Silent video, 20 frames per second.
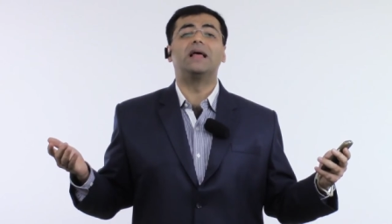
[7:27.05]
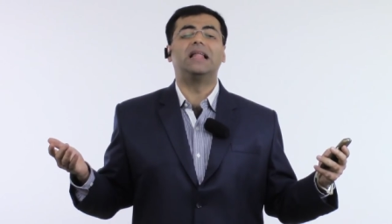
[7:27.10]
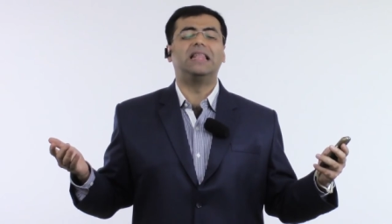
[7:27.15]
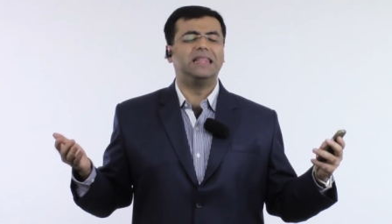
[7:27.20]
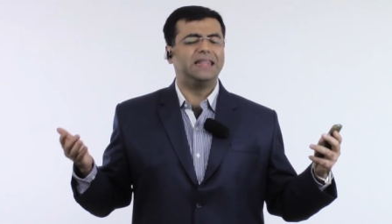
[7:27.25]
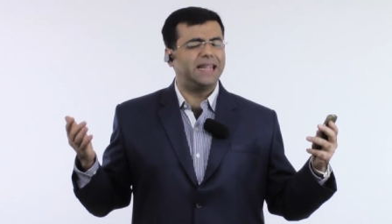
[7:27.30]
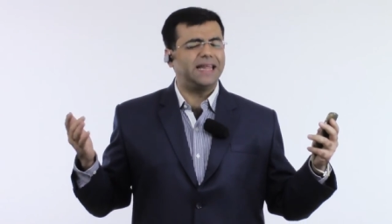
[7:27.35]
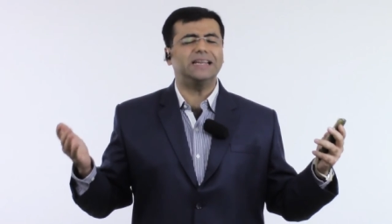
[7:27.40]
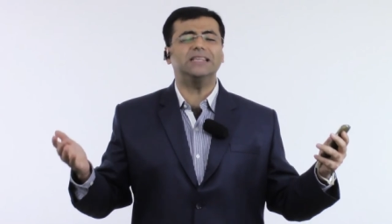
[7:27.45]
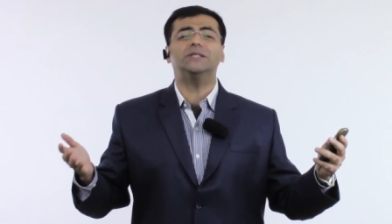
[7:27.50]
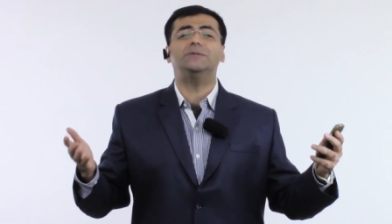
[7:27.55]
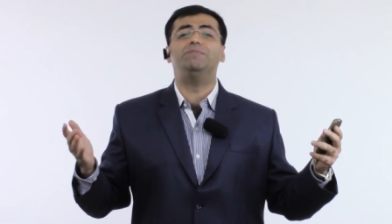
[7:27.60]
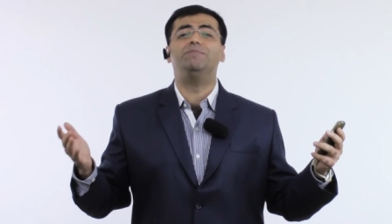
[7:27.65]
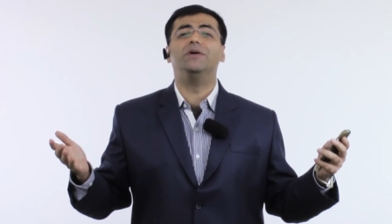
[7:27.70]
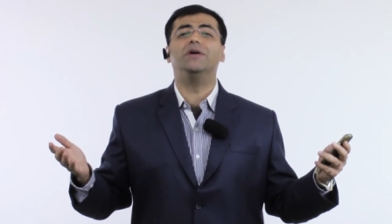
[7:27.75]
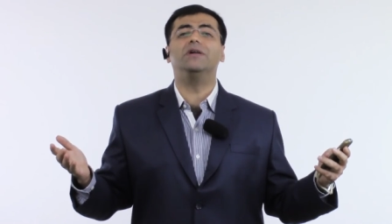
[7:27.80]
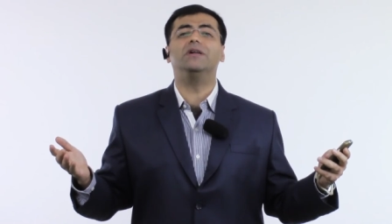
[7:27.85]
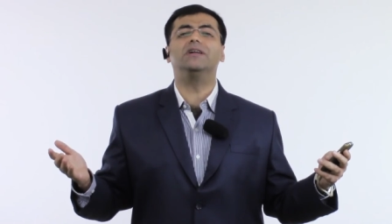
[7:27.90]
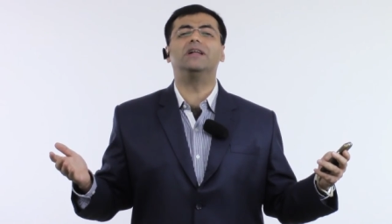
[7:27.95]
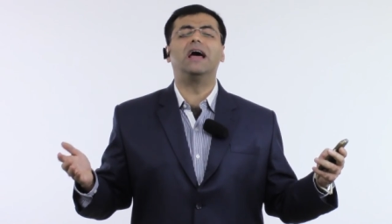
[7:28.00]
Let us
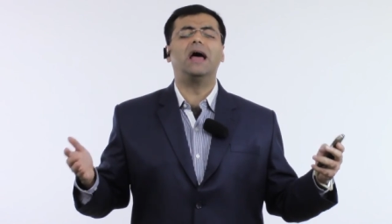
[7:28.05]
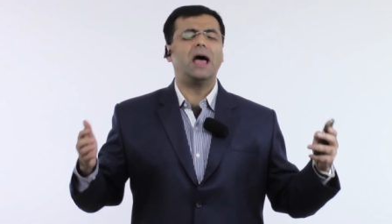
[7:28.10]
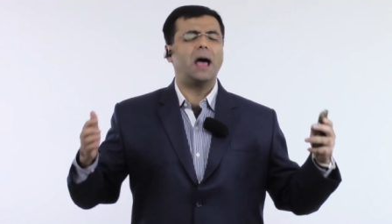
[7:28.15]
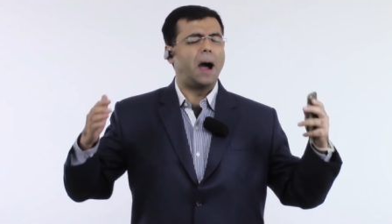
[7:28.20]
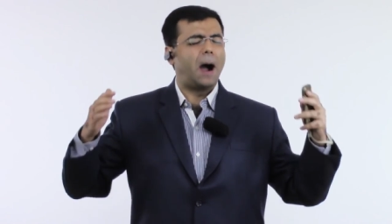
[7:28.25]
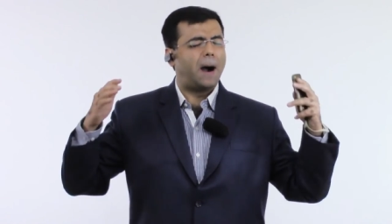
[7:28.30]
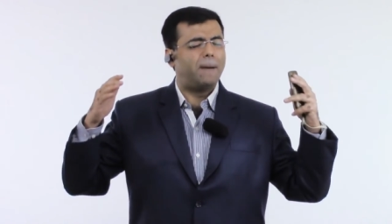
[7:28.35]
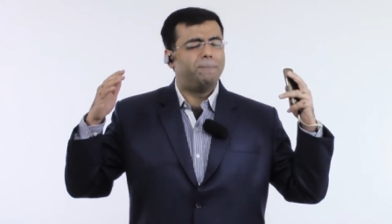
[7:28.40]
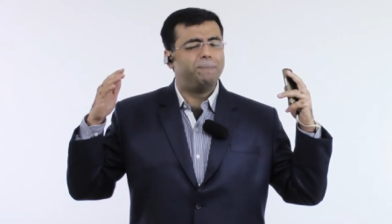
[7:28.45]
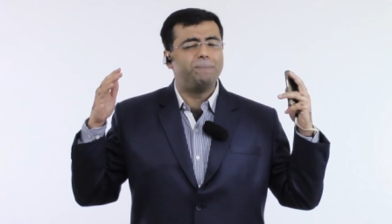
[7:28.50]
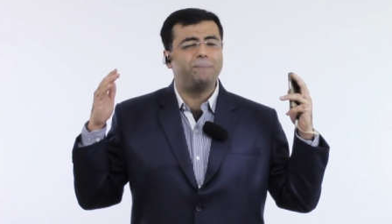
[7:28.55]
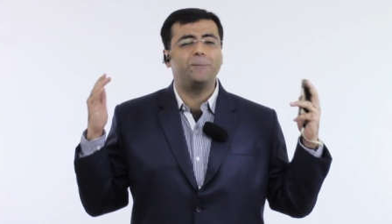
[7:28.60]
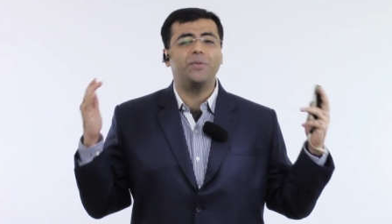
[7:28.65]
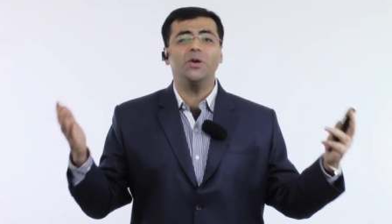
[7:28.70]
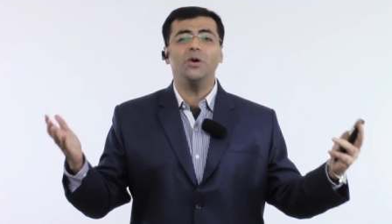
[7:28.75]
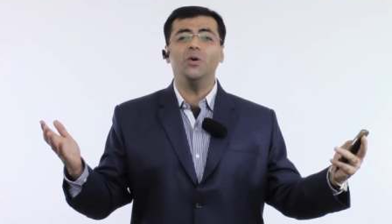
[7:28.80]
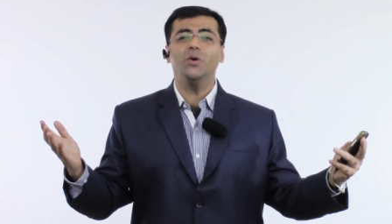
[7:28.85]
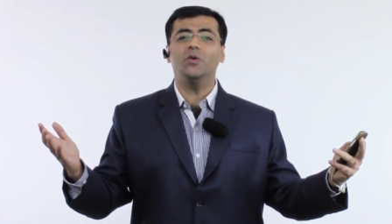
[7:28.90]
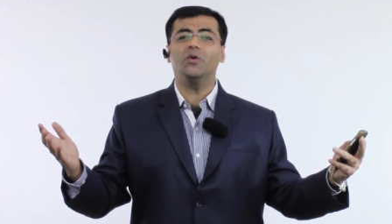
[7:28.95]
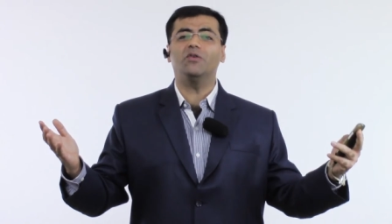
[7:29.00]
build a
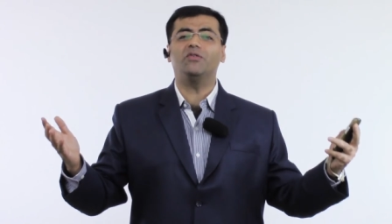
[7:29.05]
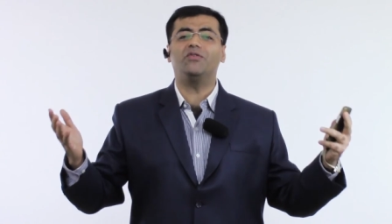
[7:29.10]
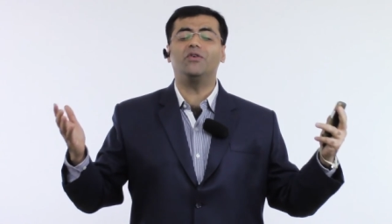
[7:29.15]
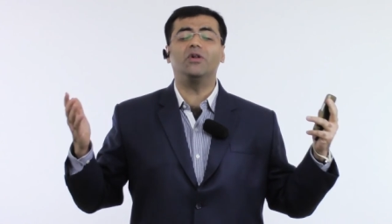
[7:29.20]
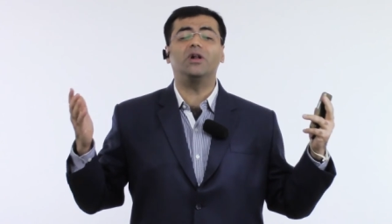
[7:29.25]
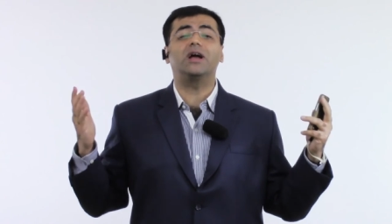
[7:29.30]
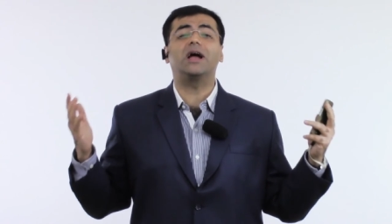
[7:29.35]
beautiful